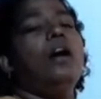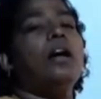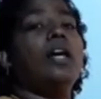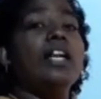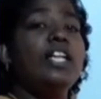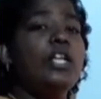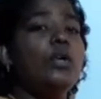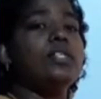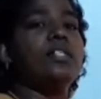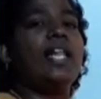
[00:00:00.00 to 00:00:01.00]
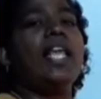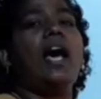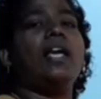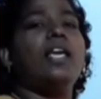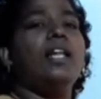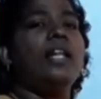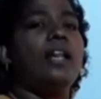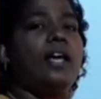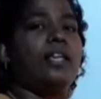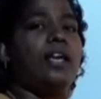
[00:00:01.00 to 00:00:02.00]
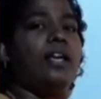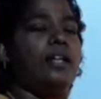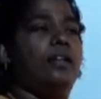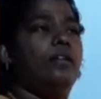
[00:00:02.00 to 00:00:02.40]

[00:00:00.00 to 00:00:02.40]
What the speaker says: continuously again and again.